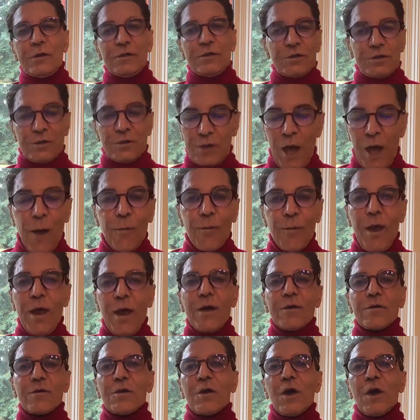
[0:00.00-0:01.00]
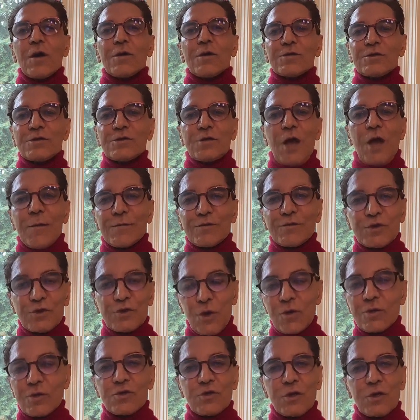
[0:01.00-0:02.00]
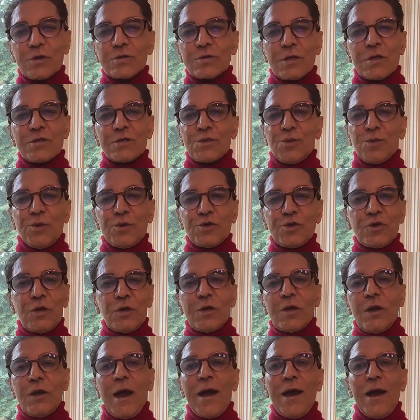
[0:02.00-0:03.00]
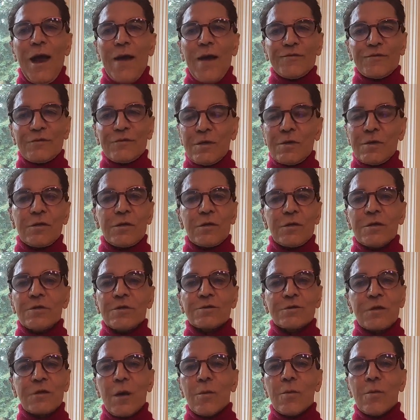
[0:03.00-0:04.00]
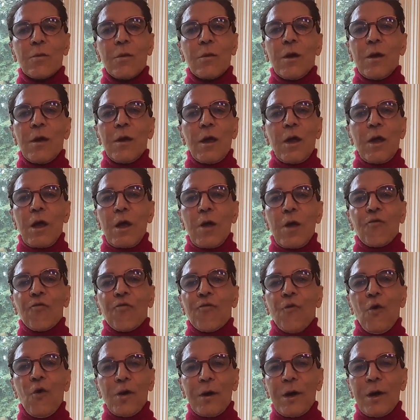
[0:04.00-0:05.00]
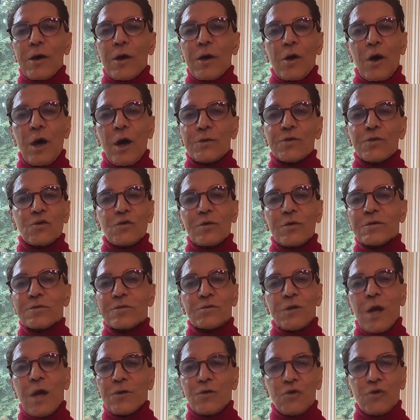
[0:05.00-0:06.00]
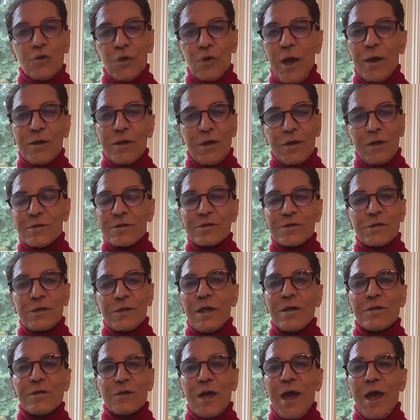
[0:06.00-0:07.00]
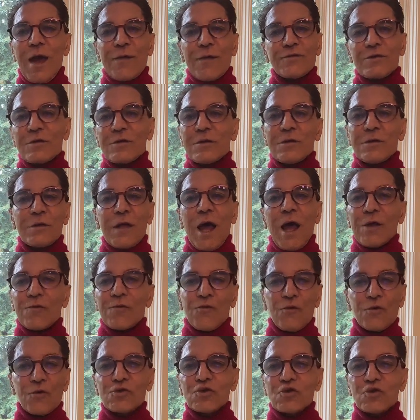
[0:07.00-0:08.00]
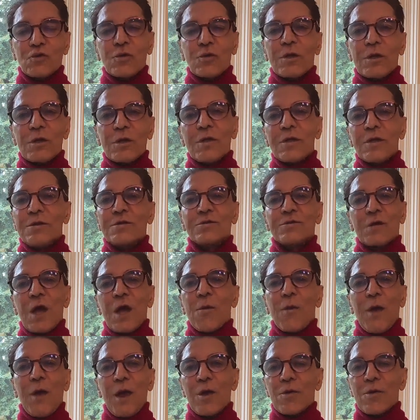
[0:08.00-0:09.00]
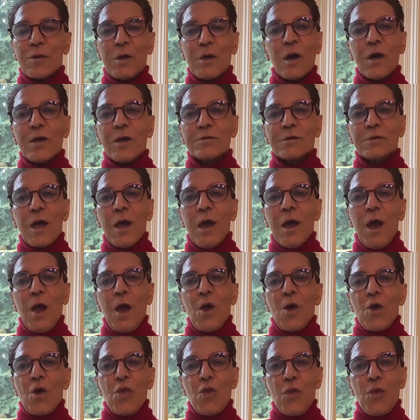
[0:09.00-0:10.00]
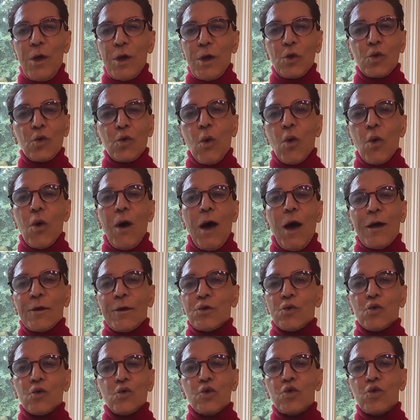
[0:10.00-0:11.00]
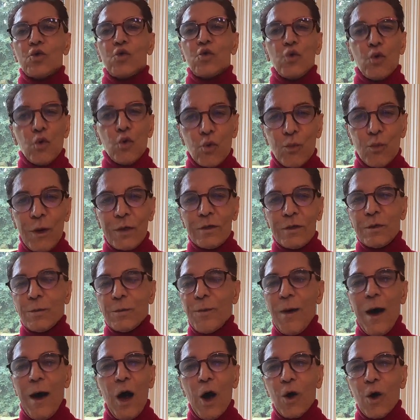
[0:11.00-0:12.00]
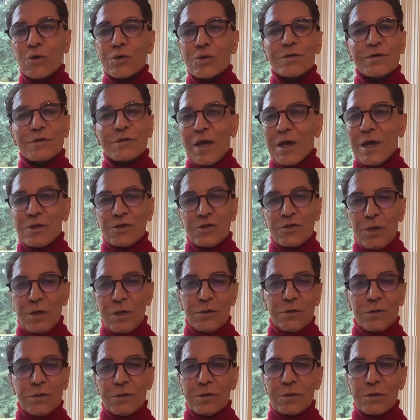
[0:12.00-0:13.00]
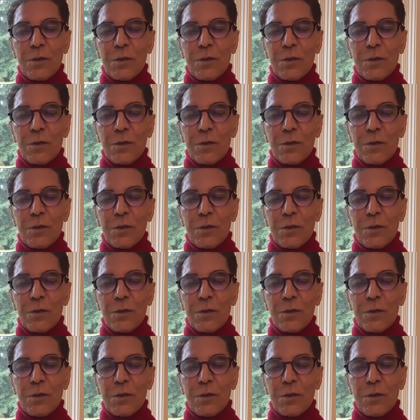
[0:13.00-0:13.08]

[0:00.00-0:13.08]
In some areas, some surgeons, especially I have seen it in some foreign countries, not United States, I have seen it unfortunately in some areas, they go and do too many bowel resections.